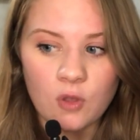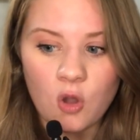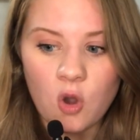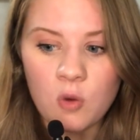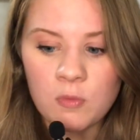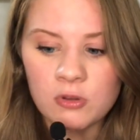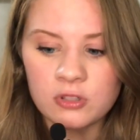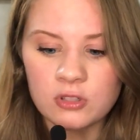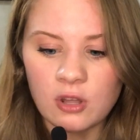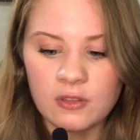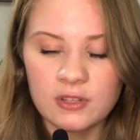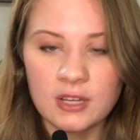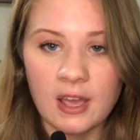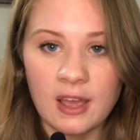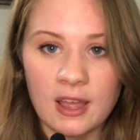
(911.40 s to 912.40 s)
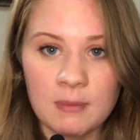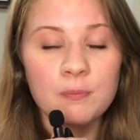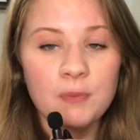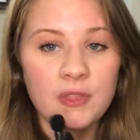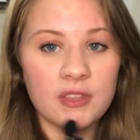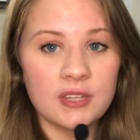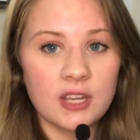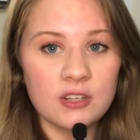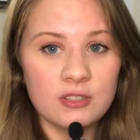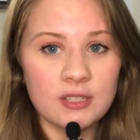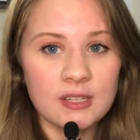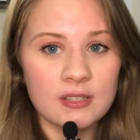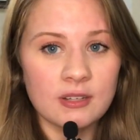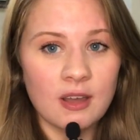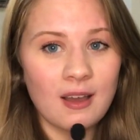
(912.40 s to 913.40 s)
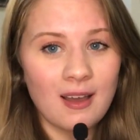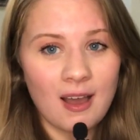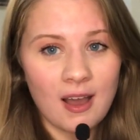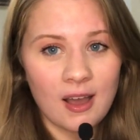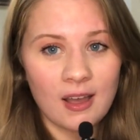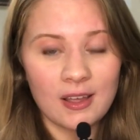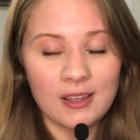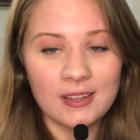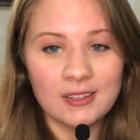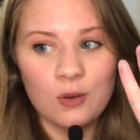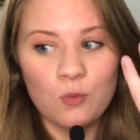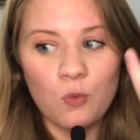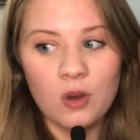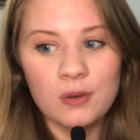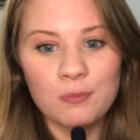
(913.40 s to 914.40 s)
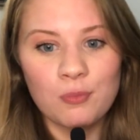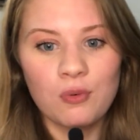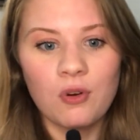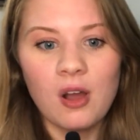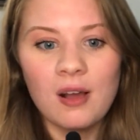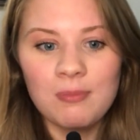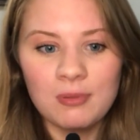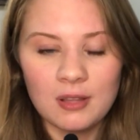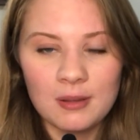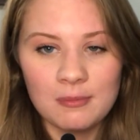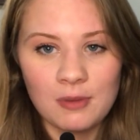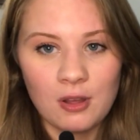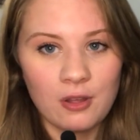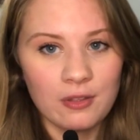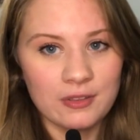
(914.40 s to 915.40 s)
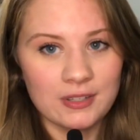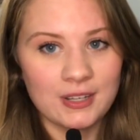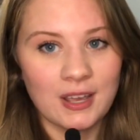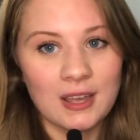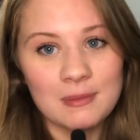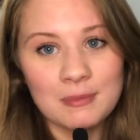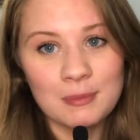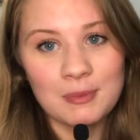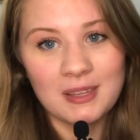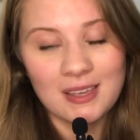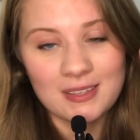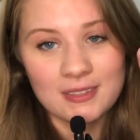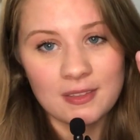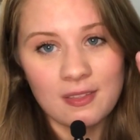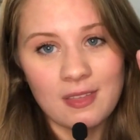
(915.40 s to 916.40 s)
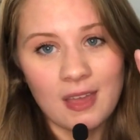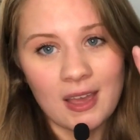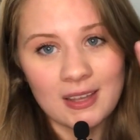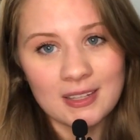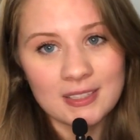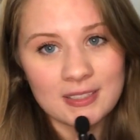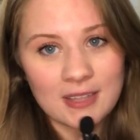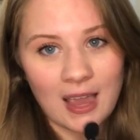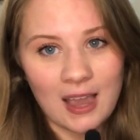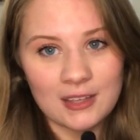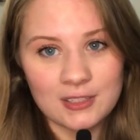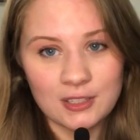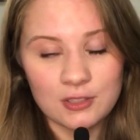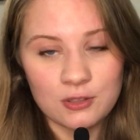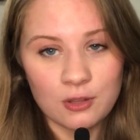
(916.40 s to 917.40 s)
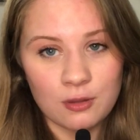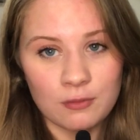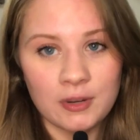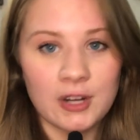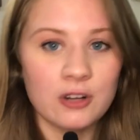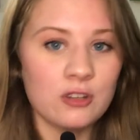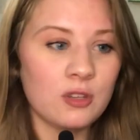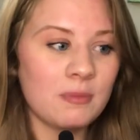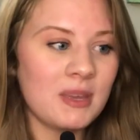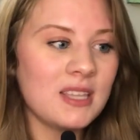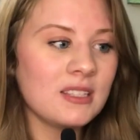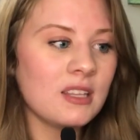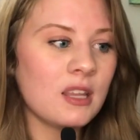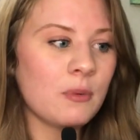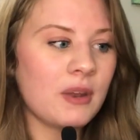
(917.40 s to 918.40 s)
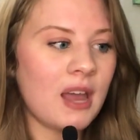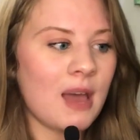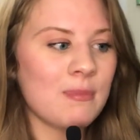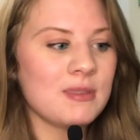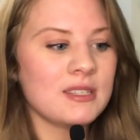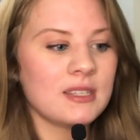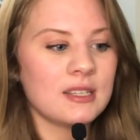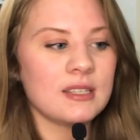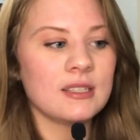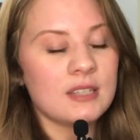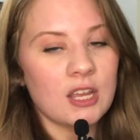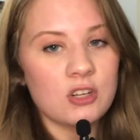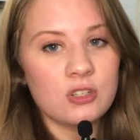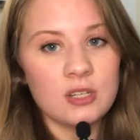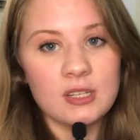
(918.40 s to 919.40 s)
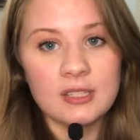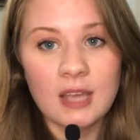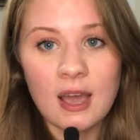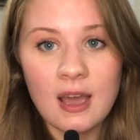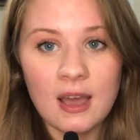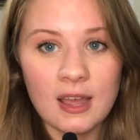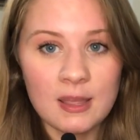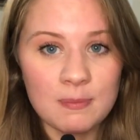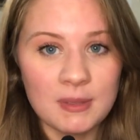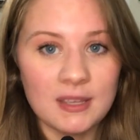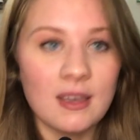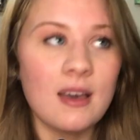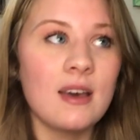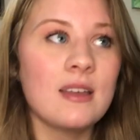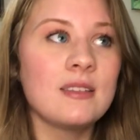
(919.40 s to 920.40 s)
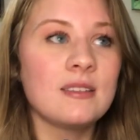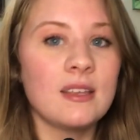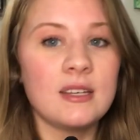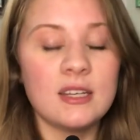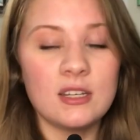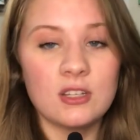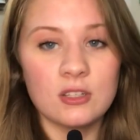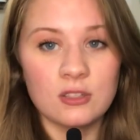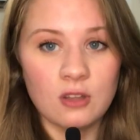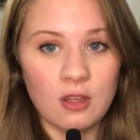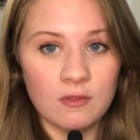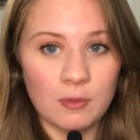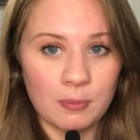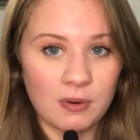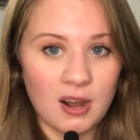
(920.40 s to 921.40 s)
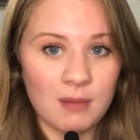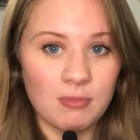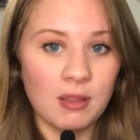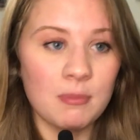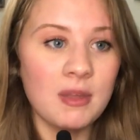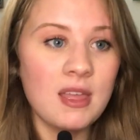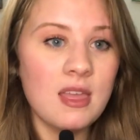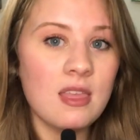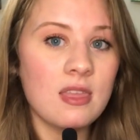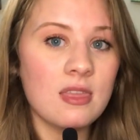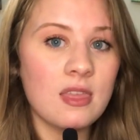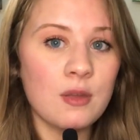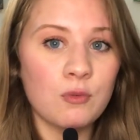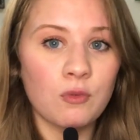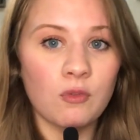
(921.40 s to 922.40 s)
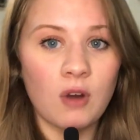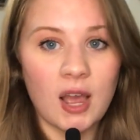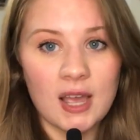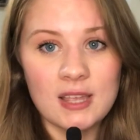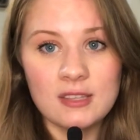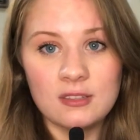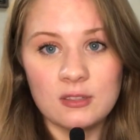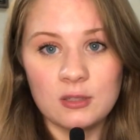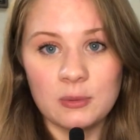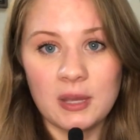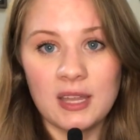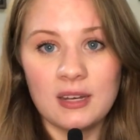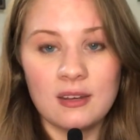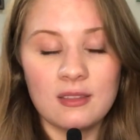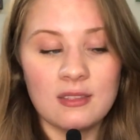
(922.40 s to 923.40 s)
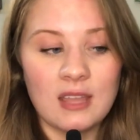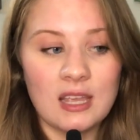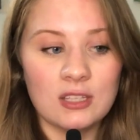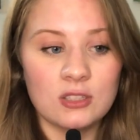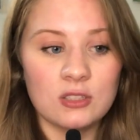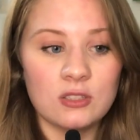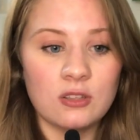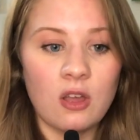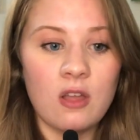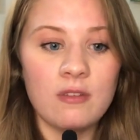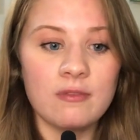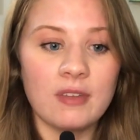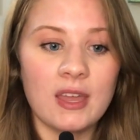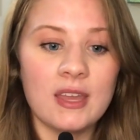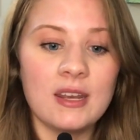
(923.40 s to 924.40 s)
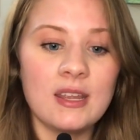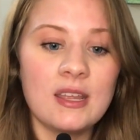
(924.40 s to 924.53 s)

almost all the time, but the tension is not high on one problem all the time because that gets taxing to the reader. So basically, what happens is tension is high because they need to solve a problem. They rise to it, they solve it.